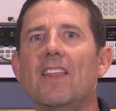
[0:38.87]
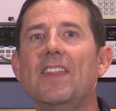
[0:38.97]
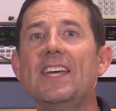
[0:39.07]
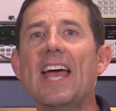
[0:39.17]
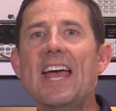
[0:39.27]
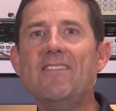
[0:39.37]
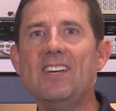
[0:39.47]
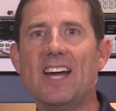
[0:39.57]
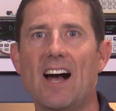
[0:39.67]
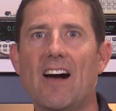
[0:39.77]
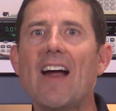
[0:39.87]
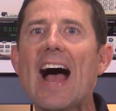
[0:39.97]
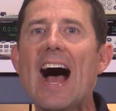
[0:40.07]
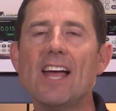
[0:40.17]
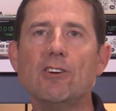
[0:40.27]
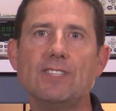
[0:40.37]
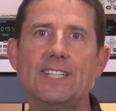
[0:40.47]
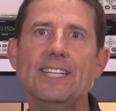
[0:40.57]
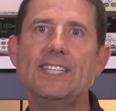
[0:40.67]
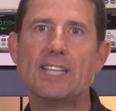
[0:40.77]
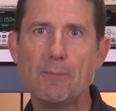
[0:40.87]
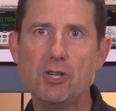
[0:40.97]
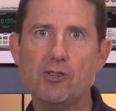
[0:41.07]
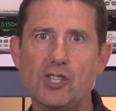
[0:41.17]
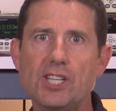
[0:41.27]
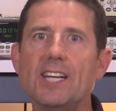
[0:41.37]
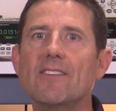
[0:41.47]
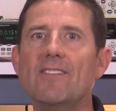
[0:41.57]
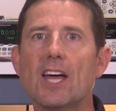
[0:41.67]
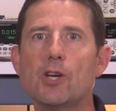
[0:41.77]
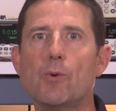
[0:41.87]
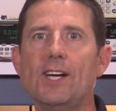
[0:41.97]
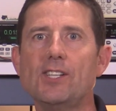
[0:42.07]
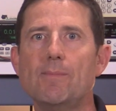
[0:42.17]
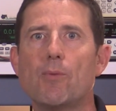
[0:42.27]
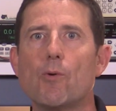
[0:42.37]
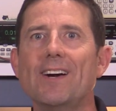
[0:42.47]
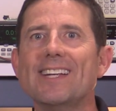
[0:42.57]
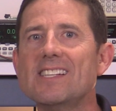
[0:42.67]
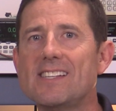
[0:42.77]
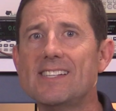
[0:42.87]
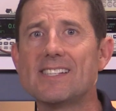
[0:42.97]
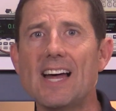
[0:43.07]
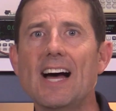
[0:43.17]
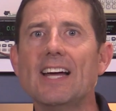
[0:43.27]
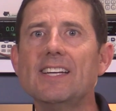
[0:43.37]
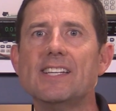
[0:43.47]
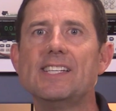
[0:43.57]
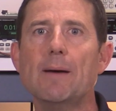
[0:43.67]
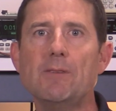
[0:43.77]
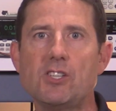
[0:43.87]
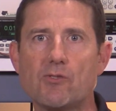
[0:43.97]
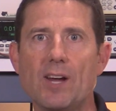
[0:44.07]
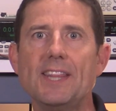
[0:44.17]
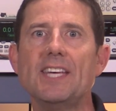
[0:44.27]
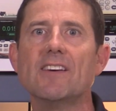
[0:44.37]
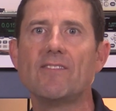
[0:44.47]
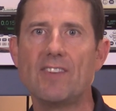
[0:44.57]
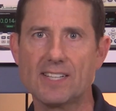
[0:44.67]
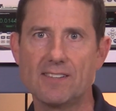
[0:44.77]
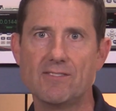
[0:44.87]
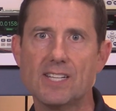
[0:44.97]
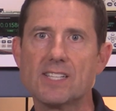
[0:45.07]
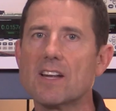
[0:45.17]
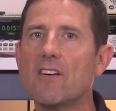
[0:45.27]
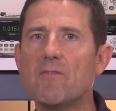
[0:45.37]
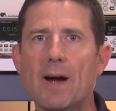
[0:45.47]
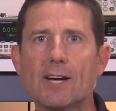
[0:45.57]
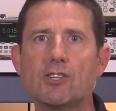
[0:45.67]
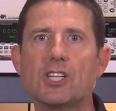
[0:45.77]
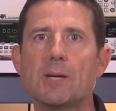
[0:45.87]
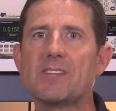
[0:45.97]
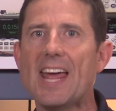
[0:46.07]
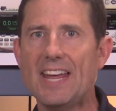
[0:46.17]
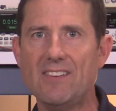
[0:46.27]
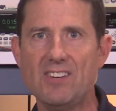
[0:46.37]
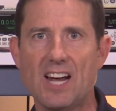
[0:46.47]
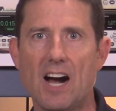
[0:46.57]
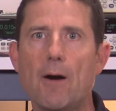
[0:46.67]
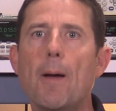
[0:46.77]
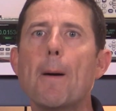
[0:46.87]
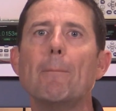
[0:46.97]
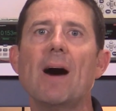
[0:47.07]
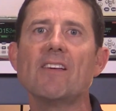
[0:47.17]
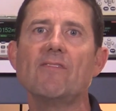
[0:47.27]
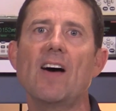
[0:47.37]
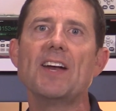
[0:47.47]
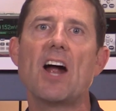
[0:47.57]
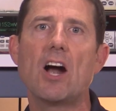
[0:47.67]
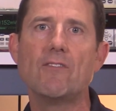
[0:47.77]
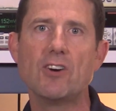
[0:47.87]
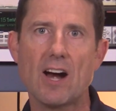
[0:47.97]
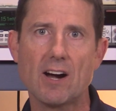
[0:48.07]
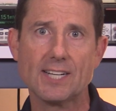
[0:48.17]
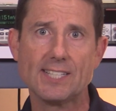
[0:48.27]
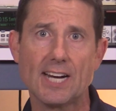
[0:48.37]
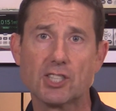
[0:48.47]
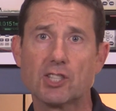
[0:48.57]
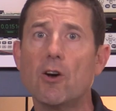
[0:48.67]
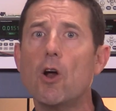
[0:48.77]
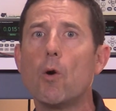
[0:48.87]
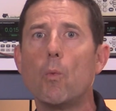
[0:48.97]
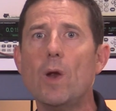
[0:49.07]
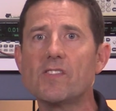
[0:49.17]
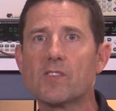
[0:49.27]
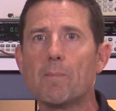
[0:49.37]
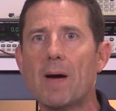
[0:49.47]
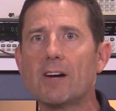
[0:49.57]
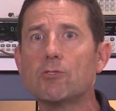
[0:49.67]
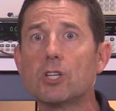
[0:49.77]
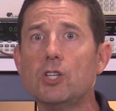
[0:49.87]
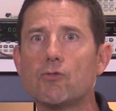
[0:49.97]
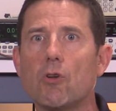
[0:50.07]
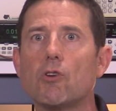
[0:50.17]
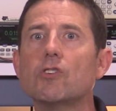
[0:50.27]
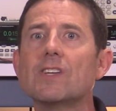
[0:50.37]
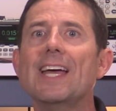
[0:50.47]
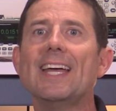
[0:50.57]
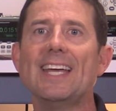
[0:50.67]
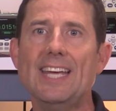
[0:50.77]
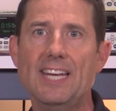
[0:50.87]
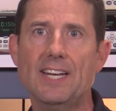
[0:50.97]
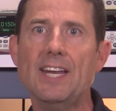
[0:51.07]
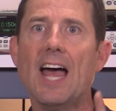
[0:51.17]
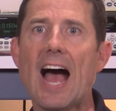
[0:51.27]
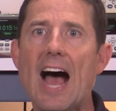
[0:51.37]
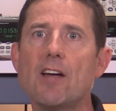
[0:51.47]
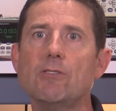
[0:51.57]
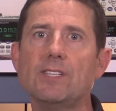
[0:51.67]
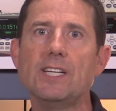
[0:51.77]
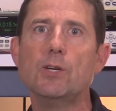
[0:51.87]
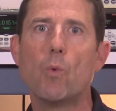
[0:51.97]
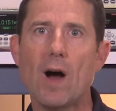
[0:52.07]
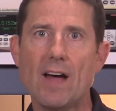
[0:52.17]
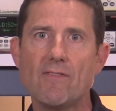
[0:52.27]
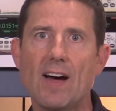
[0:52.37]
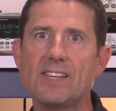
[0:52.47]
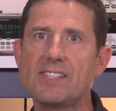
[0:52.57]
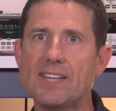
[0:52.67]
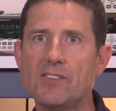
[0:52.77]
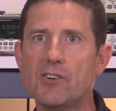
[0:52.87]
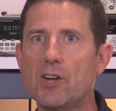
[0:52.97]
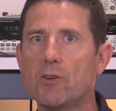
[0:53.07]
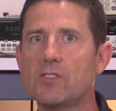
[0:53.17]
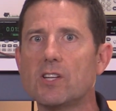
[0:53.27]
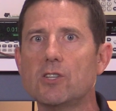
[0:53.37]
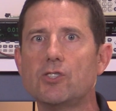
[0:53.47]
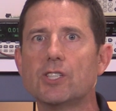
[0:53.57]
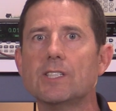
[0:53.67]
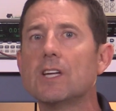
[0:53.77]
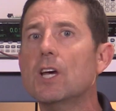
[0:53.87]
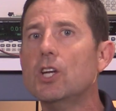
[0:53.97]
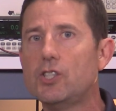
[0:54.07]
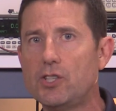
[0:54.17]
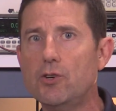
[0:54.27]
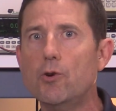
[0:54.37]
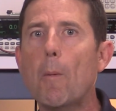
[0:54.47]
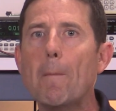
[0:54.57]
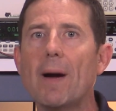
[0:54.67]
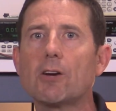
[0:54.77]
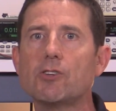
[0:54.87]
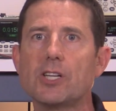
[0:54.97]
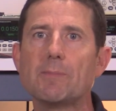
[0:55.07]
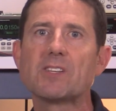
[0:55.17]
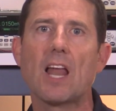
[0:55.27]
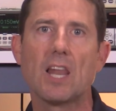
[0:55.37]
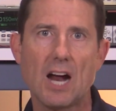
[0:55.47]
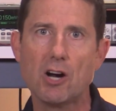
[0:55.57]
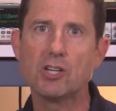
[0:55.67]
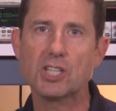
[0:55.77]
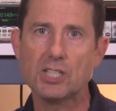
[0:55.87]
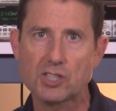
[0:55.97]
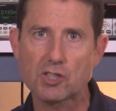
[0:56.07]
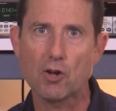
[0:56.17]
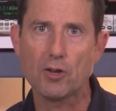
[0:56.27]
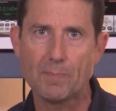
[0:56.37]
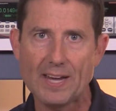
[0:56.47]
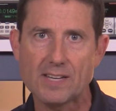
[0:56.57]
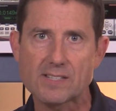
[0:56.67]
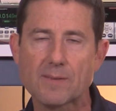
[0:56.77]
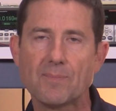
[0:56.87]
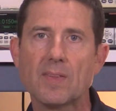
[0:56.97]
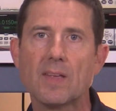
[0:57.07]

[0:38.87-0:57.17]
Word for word: The AVR IoT WG Evaluation Board is designed to demonstrate the effectiveness of Microchip's AVR modified Harvard architecture RISC microcontrollers in IoT Wi Fi sensor node solutions to Microchip's large installed base.